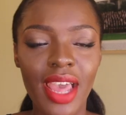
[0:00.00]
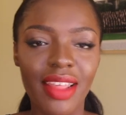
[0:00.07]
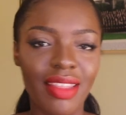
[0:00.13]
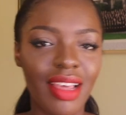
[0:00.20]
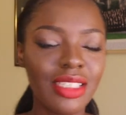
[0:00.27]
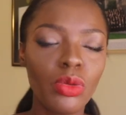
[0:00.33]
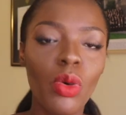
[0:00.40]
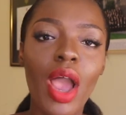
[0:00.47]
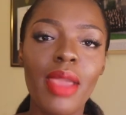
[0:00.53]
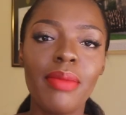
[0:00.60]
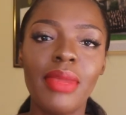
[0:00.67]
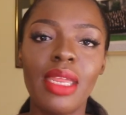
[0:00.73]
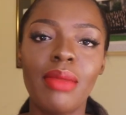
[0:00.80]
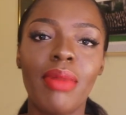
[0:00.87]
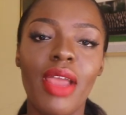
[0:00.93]
that's what I
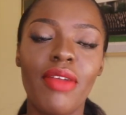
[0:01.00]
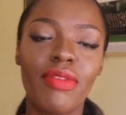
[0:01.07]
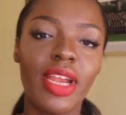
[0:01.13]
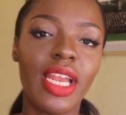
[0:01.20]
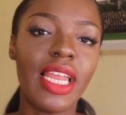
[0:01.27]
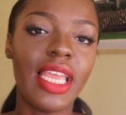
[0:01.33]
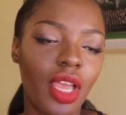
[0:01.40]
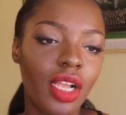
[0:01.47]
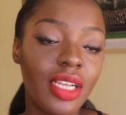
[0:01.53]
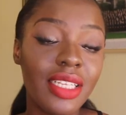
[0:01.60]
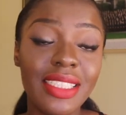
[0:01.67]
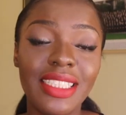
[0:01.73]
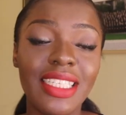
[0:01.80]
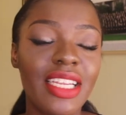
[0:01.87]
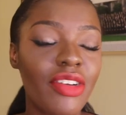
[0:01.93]
mean by really
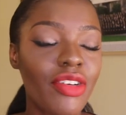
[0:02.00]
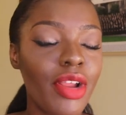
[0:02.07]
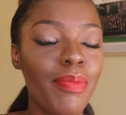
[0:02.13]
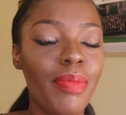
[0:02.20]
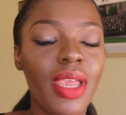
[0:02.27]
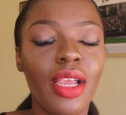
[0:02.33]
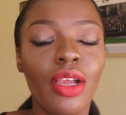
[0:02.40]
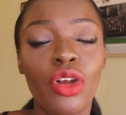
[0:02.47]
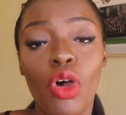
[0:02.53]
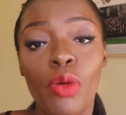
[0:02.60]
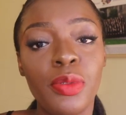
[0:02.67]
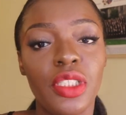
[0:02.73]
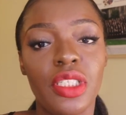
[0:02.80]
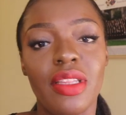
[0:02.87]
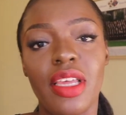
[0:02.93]
consider it being an
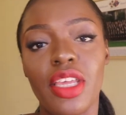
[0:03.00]
option